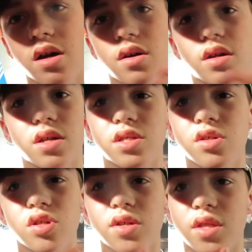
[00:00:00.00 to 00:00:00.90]
Because
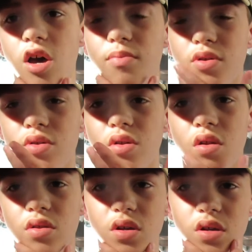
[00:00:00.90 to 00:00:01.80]
usually the upper
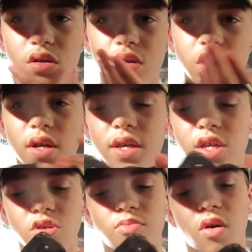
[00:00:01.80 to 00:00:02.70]
or the
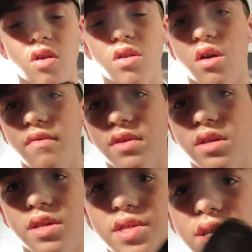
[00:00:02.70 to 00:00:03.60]
heel part of the
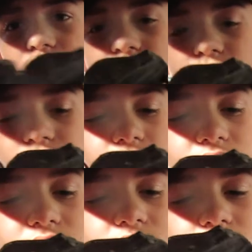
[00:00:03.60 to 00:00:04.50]
Yeezy isn't
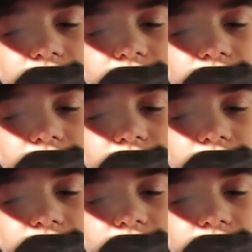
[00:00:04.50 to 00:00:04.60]
really